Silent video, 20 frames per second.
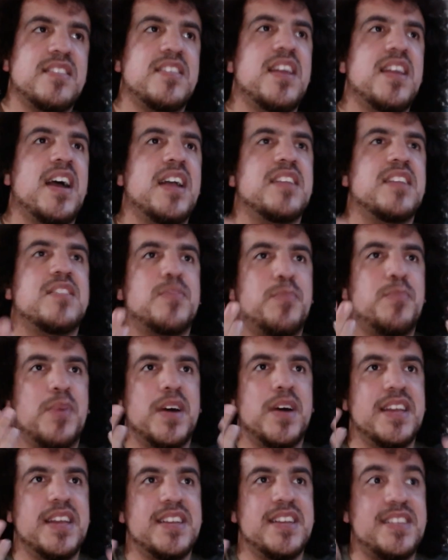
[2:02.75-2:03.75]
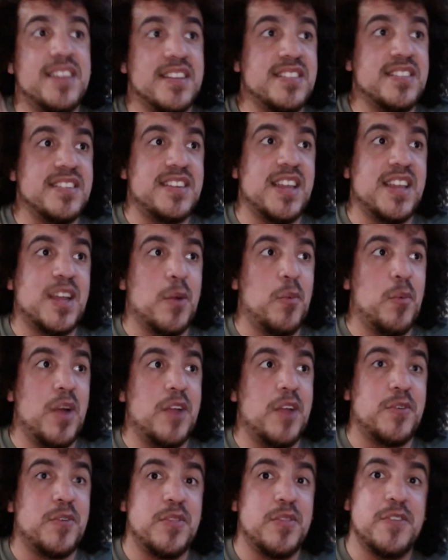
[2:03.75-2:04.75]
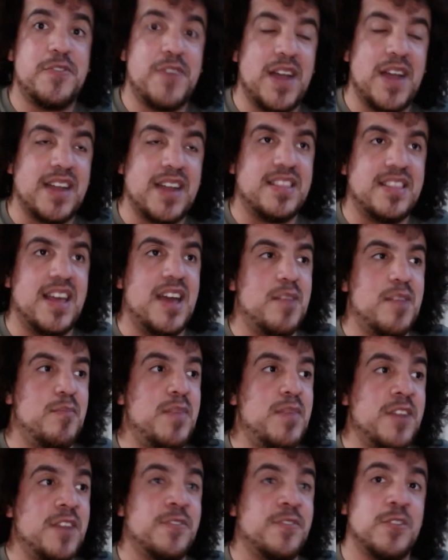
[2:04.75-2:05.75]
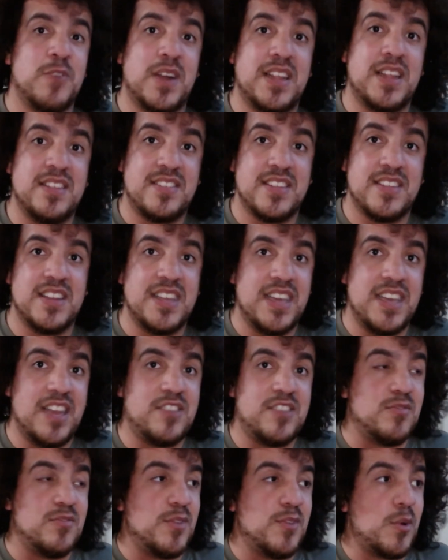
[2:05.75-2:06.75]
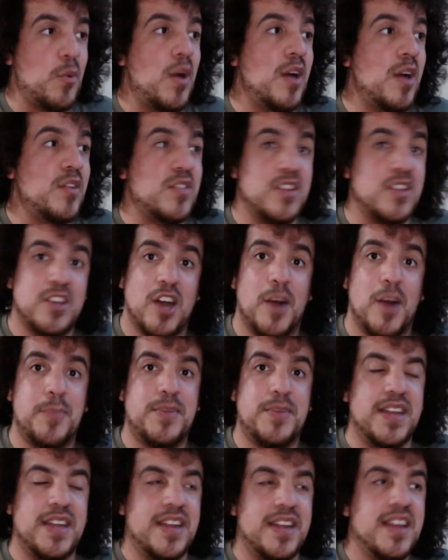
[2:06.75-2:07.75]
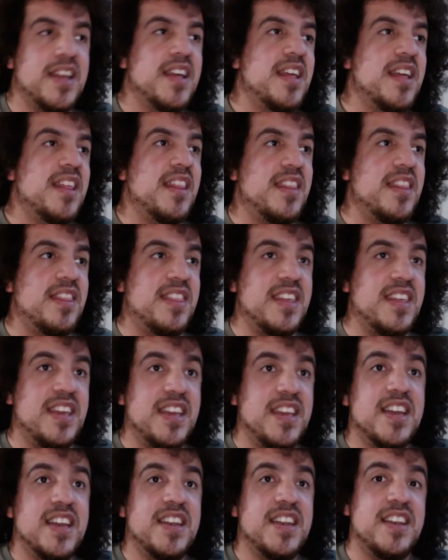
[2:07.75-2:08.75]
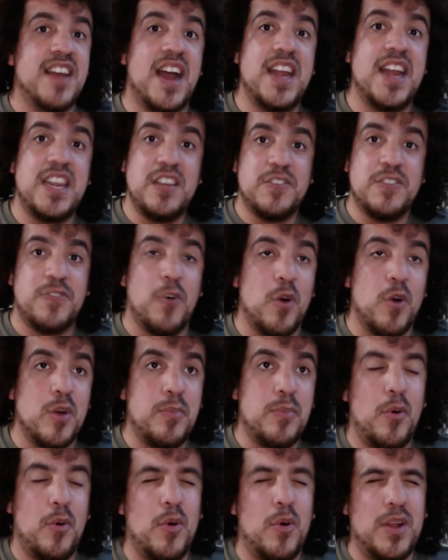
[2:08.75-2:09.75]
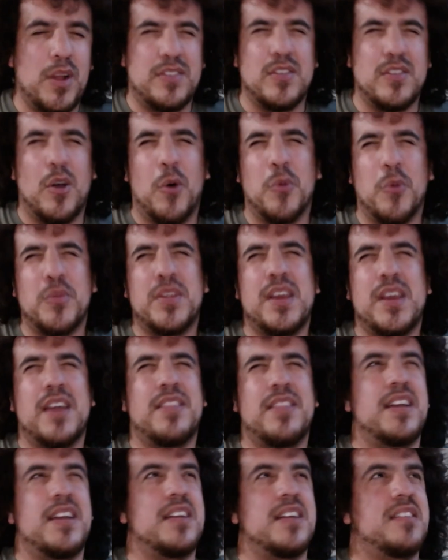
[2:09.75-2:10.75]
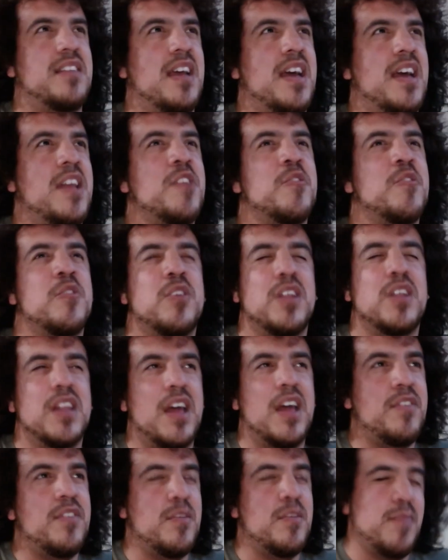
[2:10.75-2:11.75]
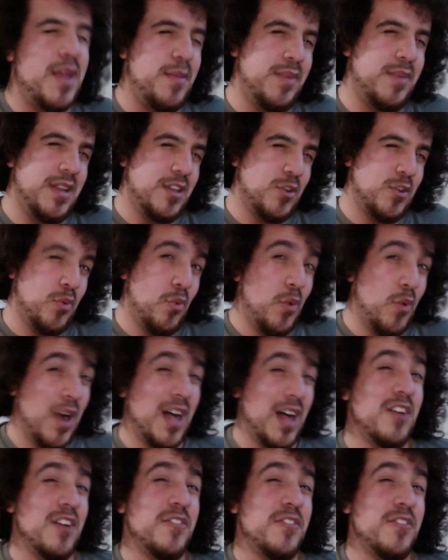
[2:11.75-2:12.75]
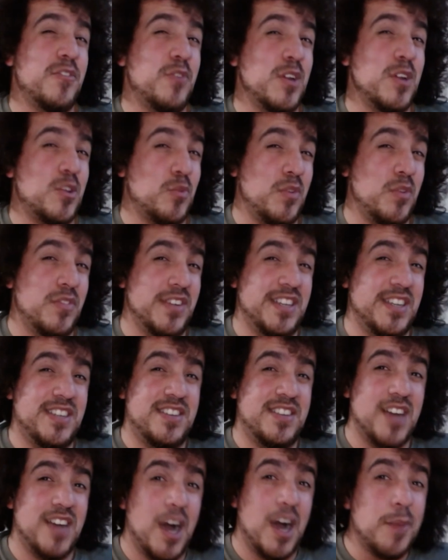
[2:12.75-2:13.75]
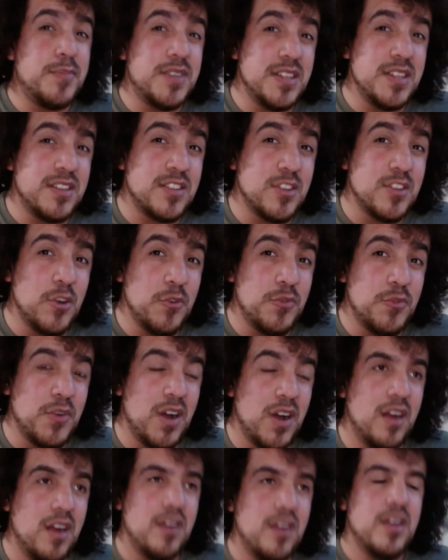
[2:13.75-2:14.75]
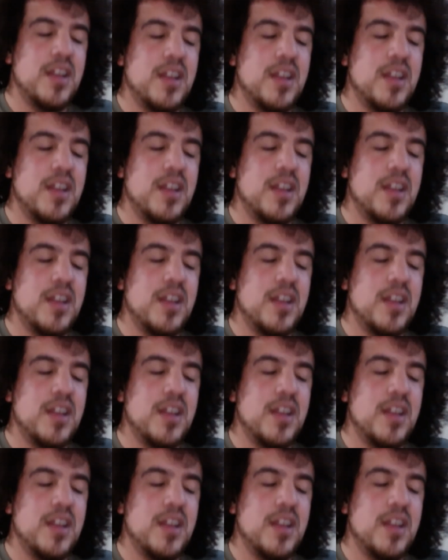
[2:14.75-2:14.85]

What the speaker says: nice, but it doesn't take away from the fact that meaningful reconciliation requires adopting the 94 points, only I think 10 or 11, maybe 12 of which we've adopted so far.